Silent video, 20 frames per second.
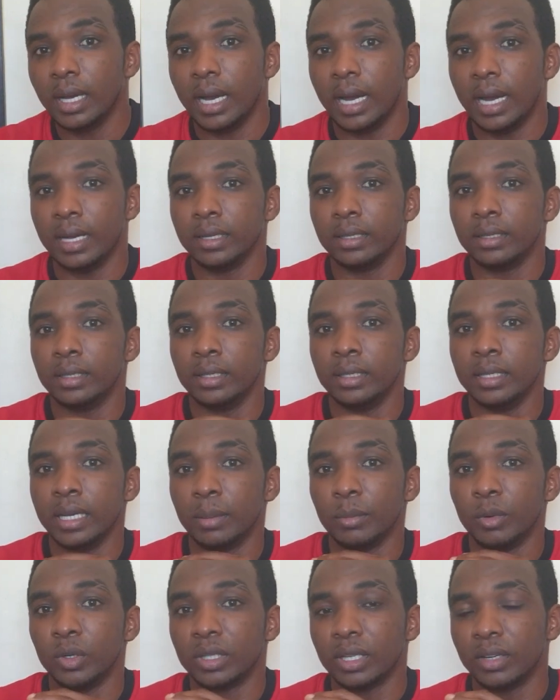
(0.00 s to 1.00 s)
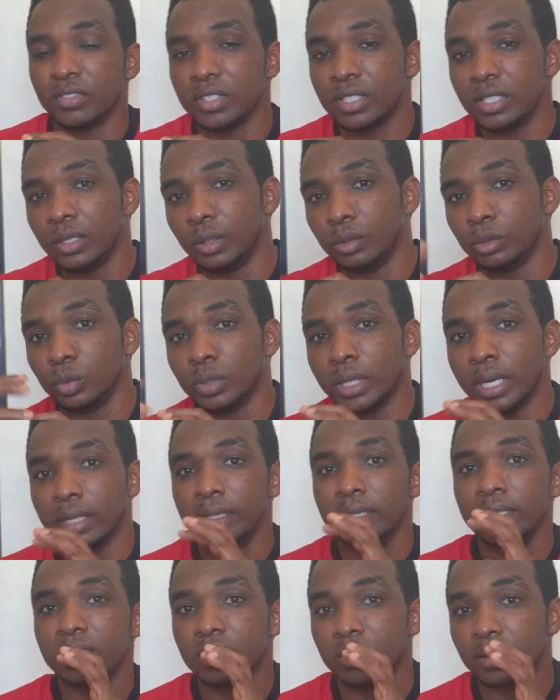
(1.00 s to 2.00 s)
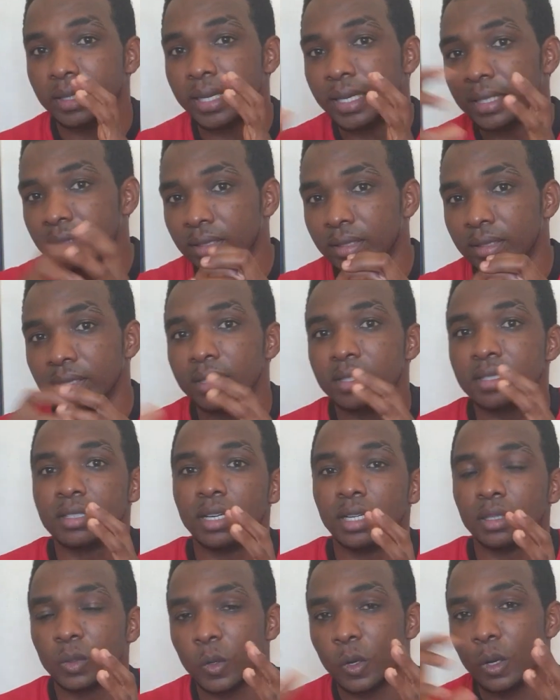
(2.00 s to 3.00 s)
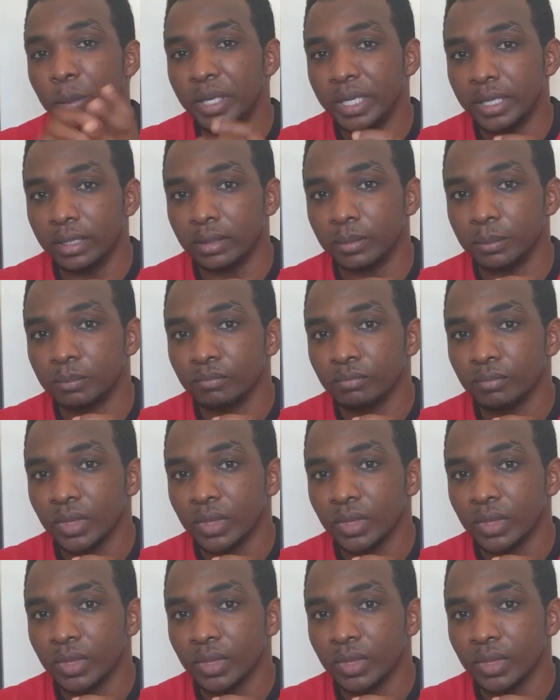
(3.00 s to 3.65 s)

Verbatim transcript: and the amount of C O two that needs to get in is not coming in.